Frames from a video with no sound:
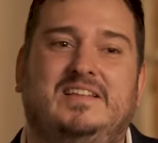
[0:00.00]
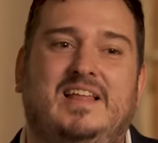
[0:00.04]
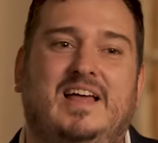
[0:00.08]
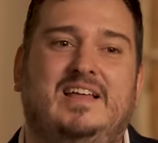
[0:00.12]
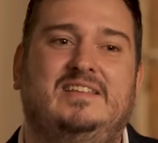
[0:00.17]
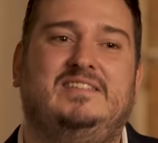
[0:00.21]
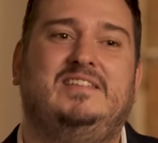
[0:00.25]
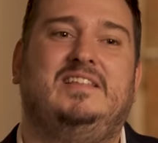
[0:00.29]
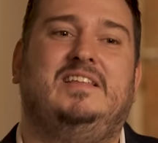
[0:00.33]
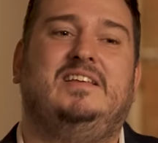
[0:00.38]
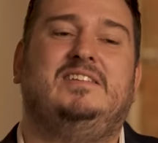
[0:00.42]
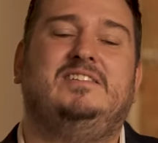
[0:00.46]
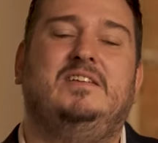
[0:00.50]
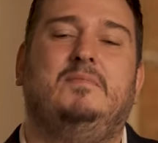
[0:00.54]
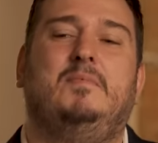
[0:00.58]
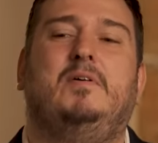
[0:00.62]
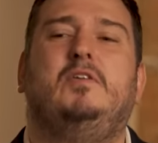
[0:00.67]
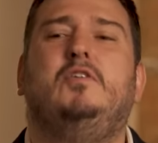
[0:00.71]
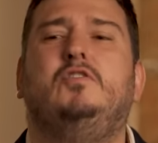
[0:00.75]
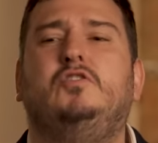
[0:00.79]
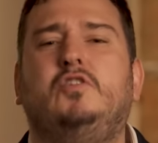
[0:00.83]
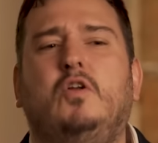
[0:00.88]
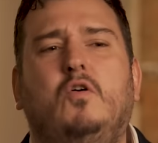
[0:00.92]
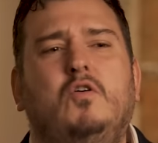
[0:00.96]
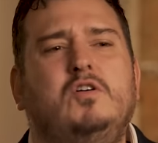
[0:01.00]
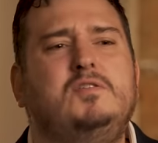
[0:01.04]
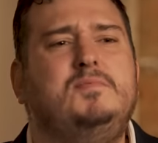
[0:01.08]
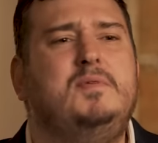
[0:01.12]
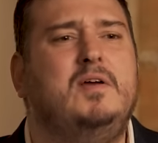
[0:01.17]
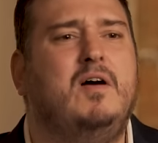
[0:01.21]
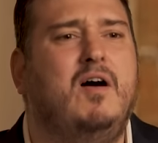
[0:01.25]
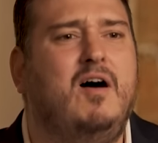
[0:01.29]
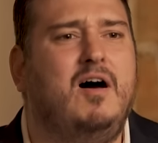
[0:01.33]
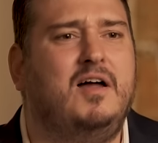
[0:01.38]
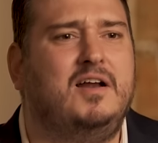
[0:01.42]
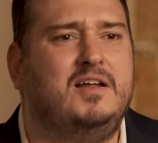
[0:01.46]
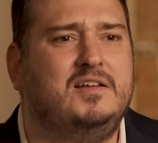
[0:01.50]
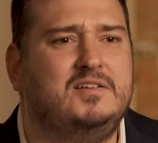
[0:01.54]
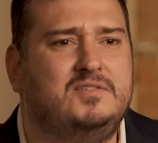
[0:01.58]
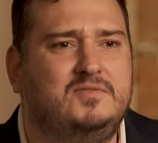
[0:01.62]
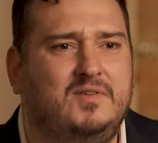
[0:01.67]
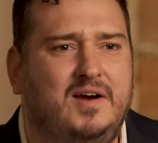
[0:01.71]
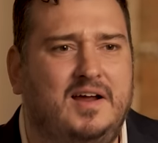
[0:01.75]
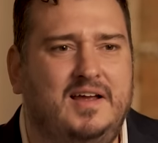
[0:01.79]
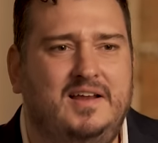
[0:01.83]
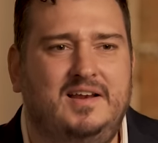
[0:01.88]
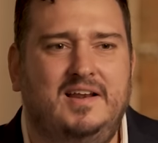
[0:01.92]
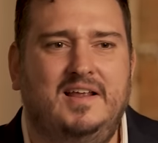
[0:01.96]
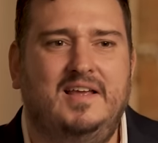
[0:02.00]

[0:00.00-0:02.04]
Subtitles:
the thing. But you should always be honest, right?